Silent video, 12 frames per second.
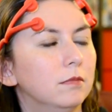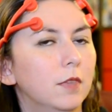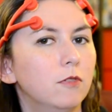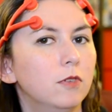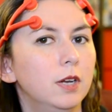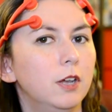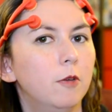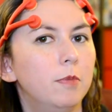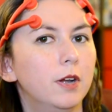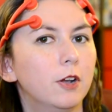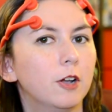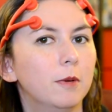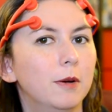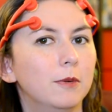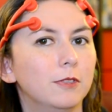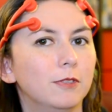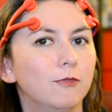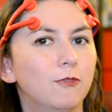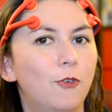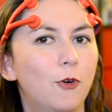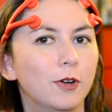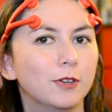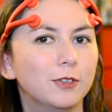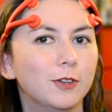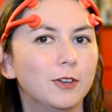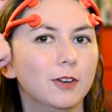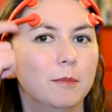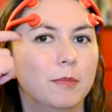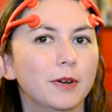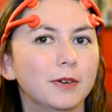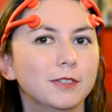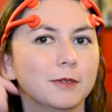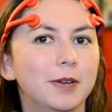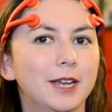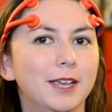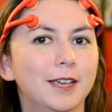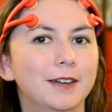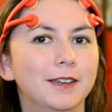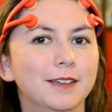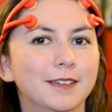I really hope I don't come out with 4 circular burns on my head.